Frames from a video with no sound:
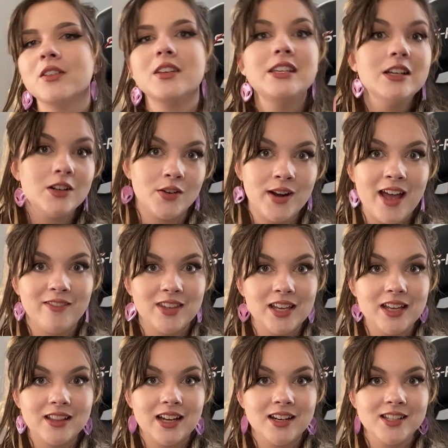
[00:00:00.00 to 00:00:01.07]
you don't have to
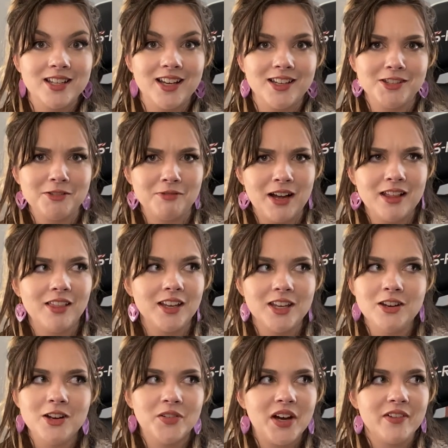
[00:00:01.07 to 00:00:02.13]
get that intense, right? Like,
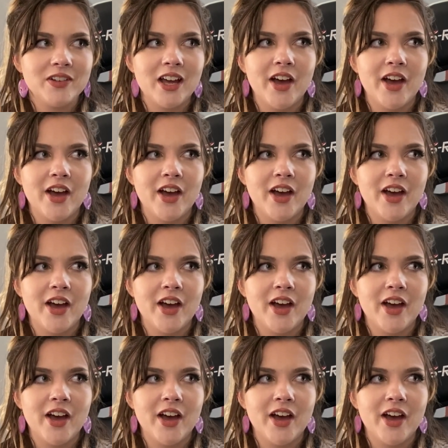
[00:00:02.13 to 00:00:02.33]
you don't have to